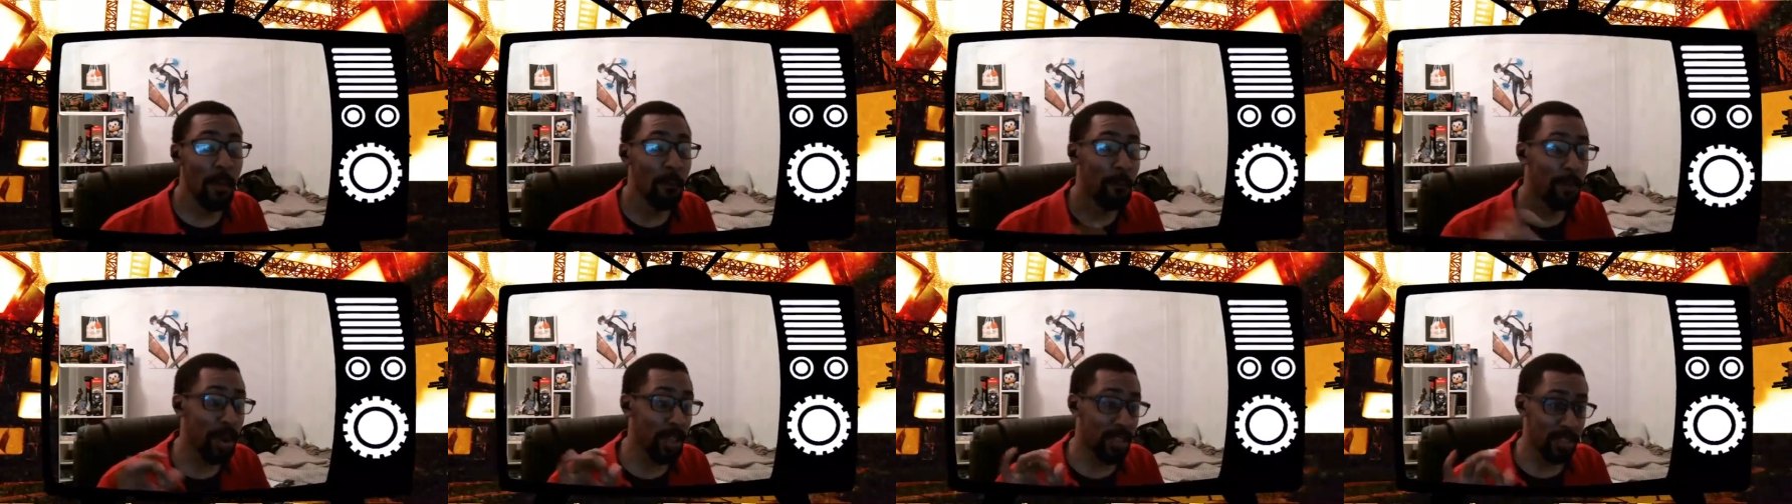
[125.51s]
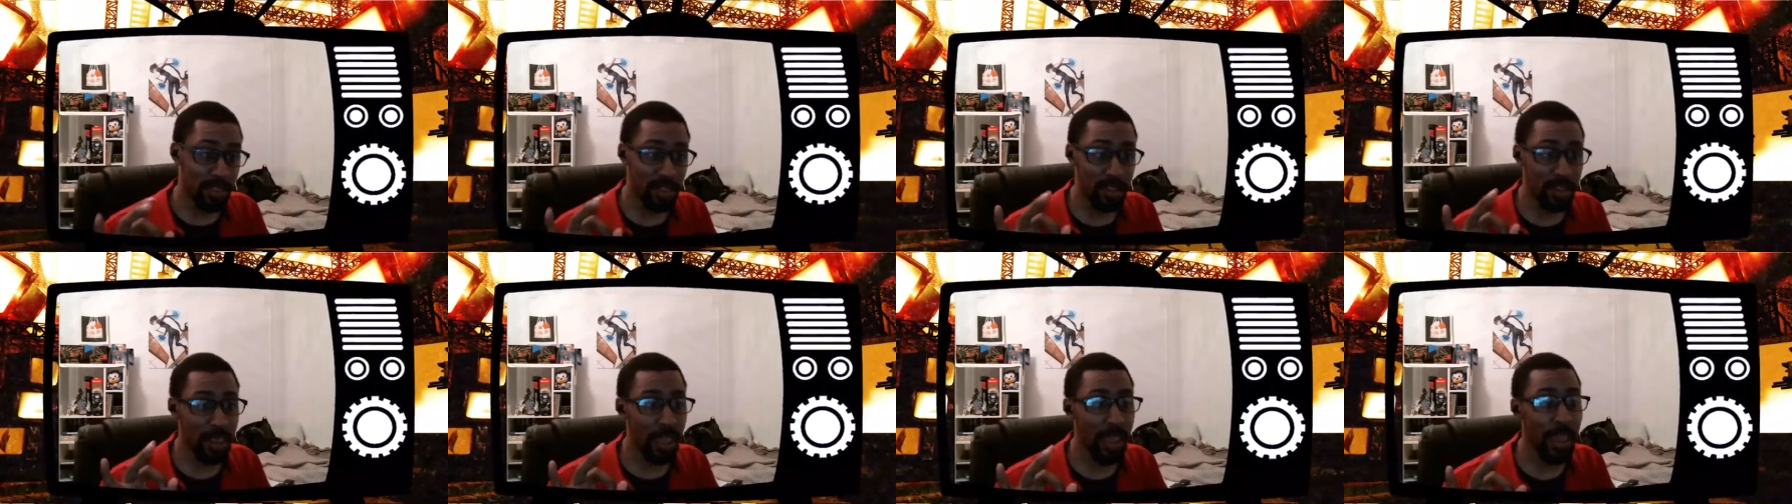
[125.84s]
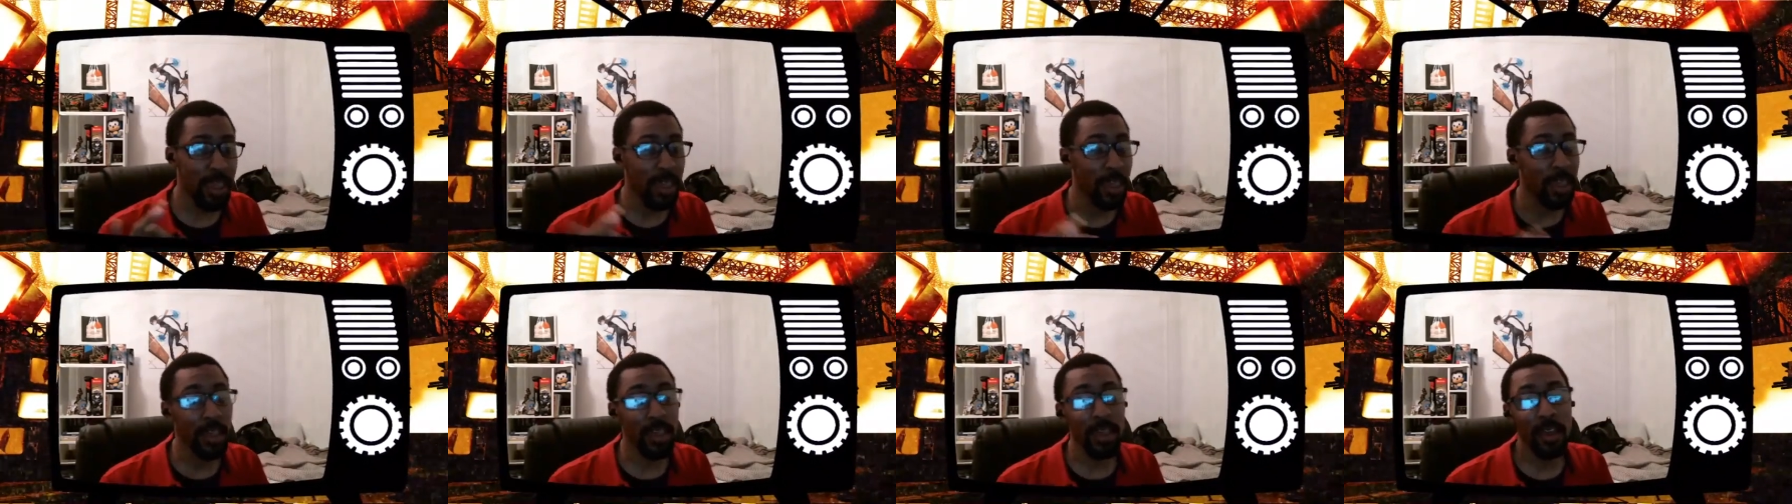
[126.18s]
But
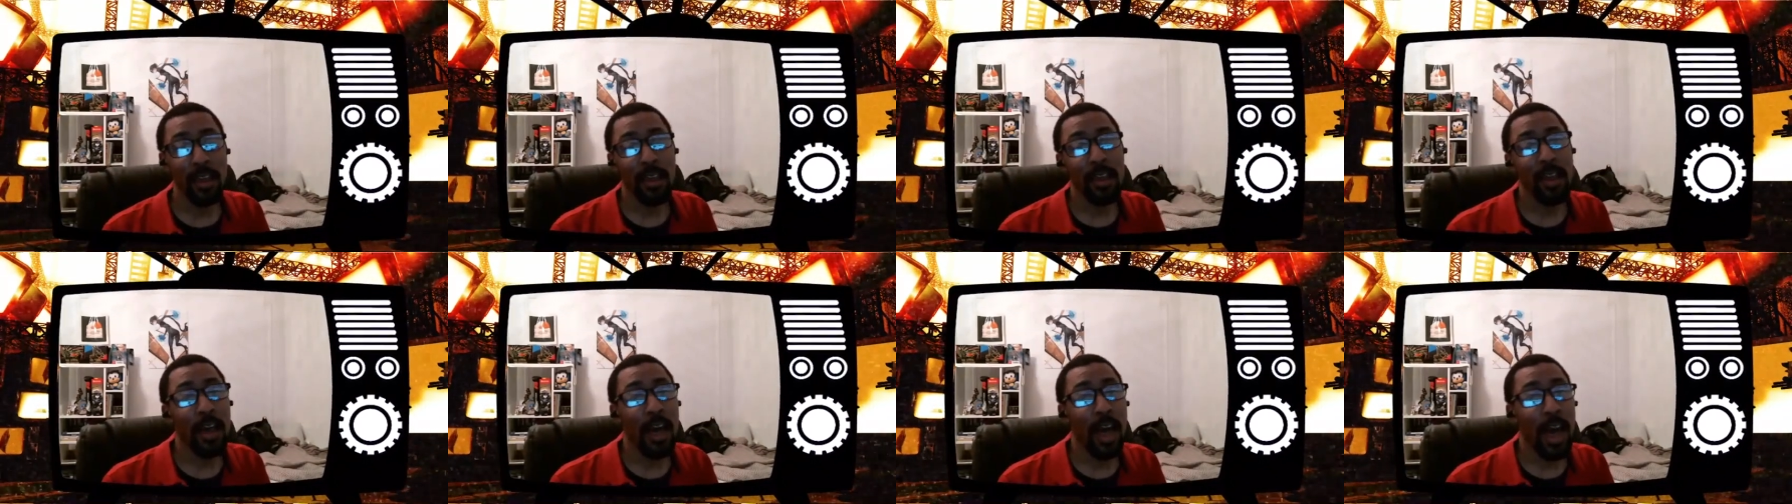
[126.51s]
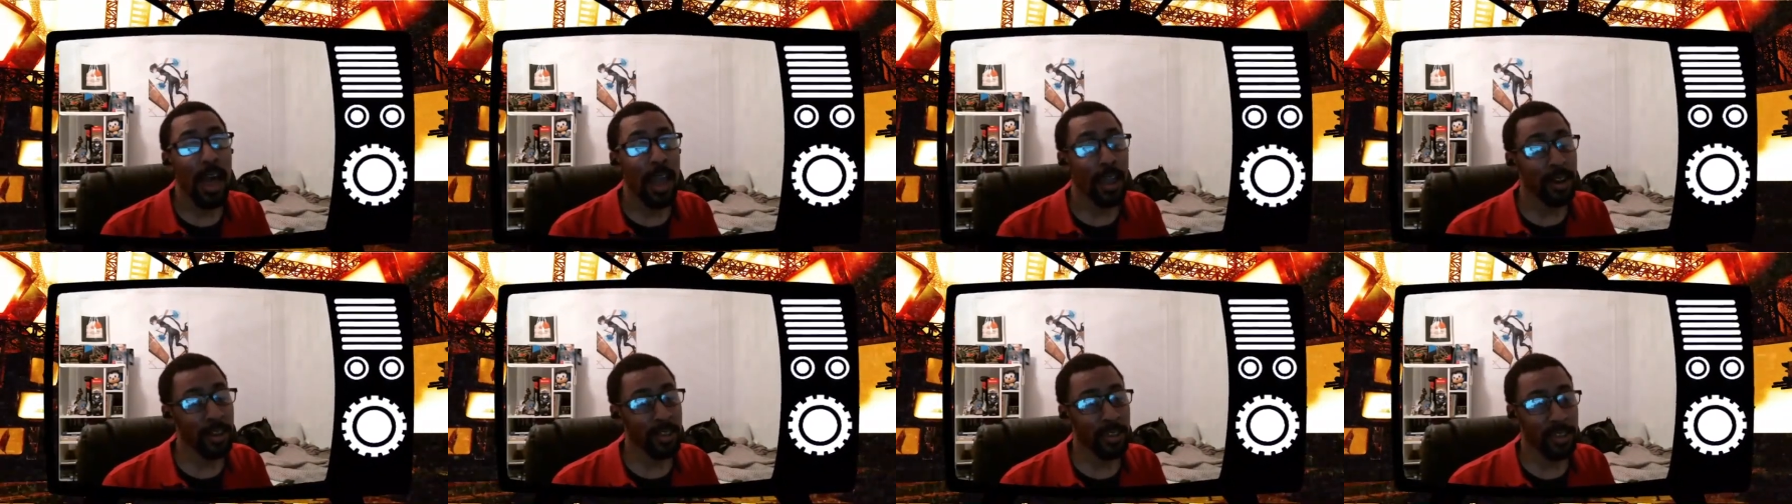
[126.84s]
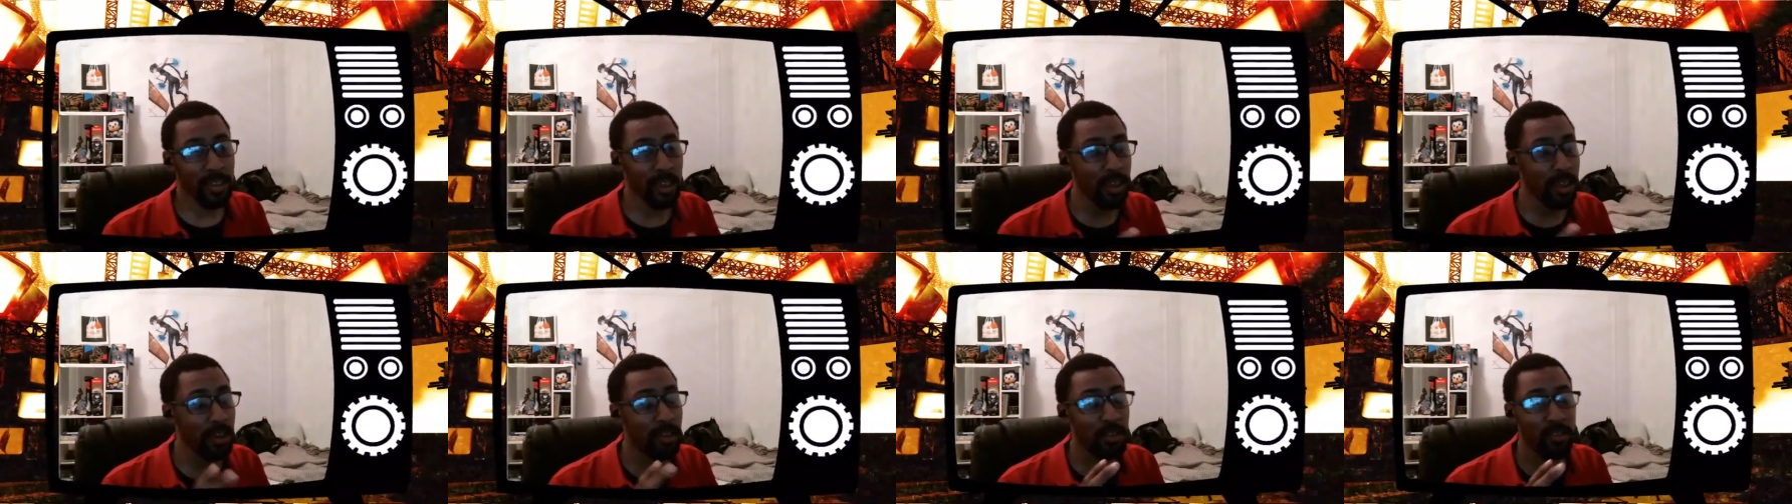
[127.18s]
today, I
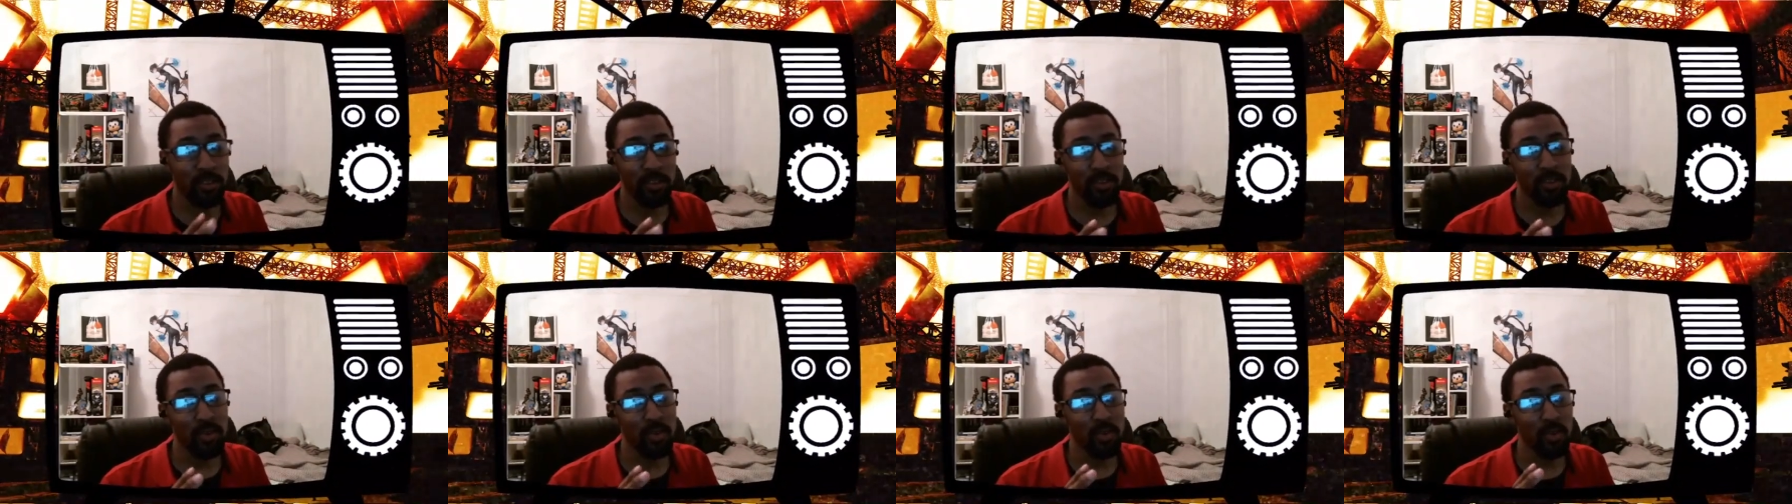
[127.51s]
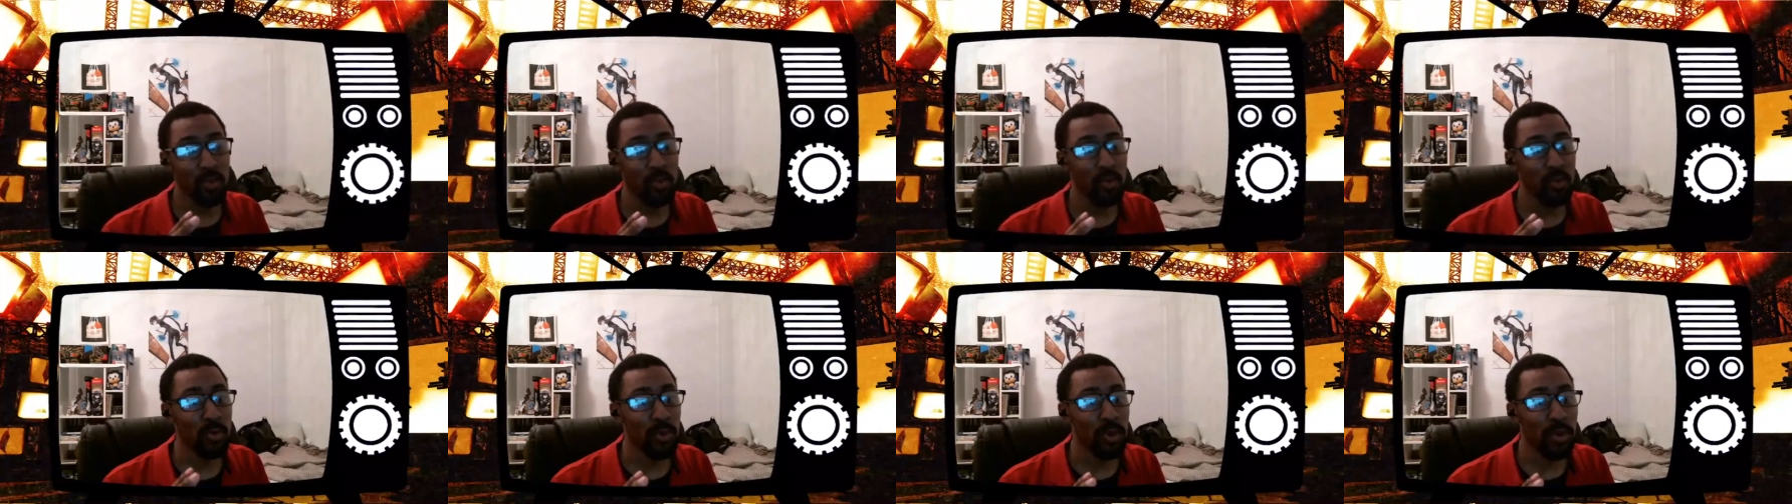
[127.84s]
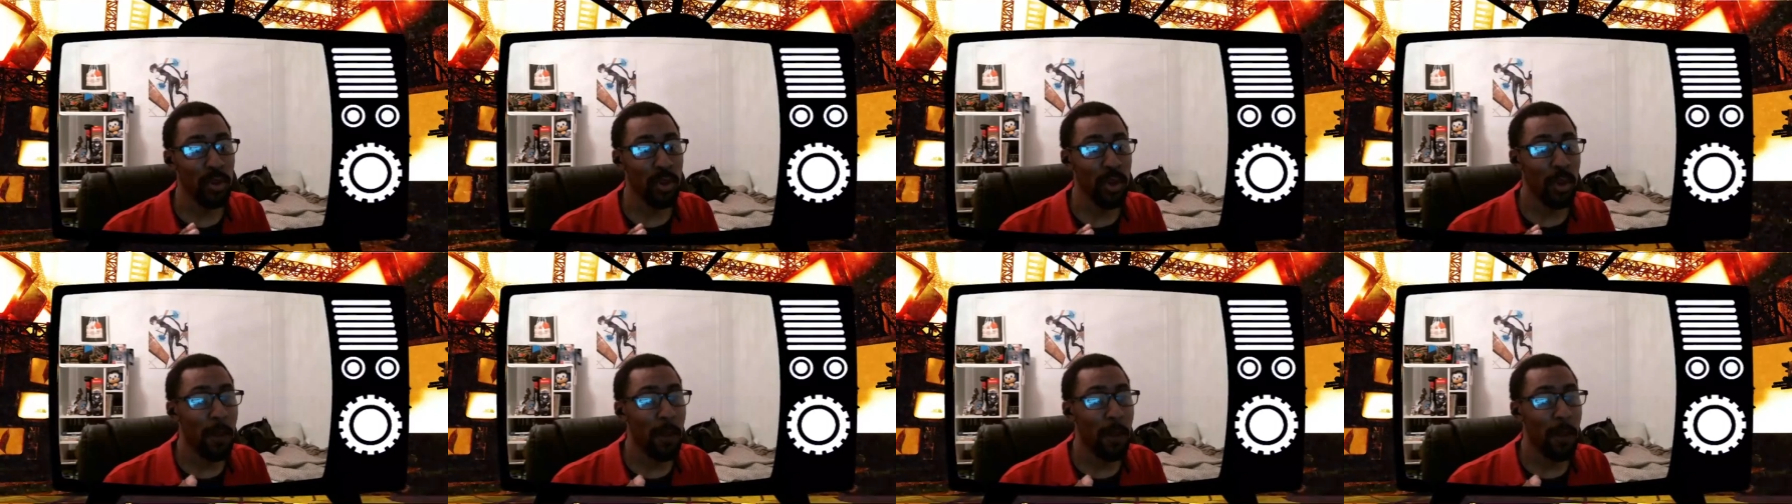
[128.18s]
decided to